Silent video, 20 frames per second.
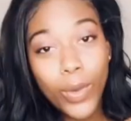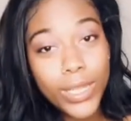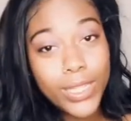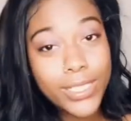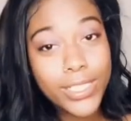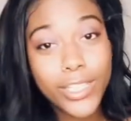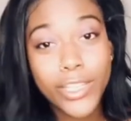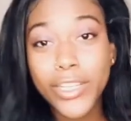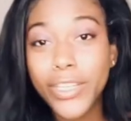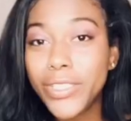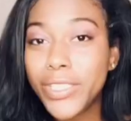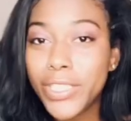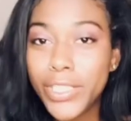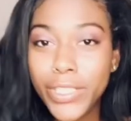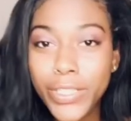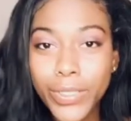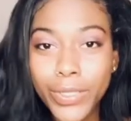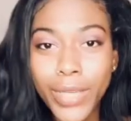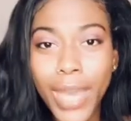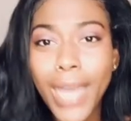what is a girl to
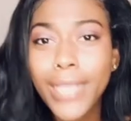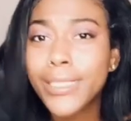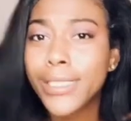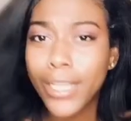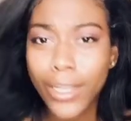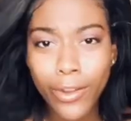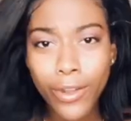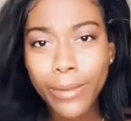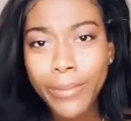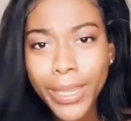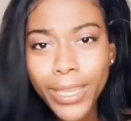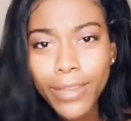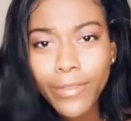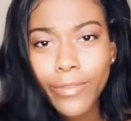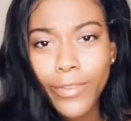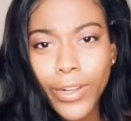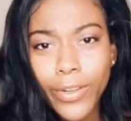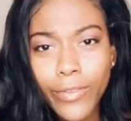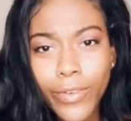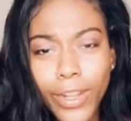do? I start going back
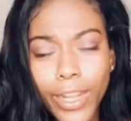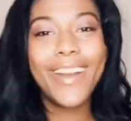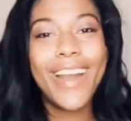and forth.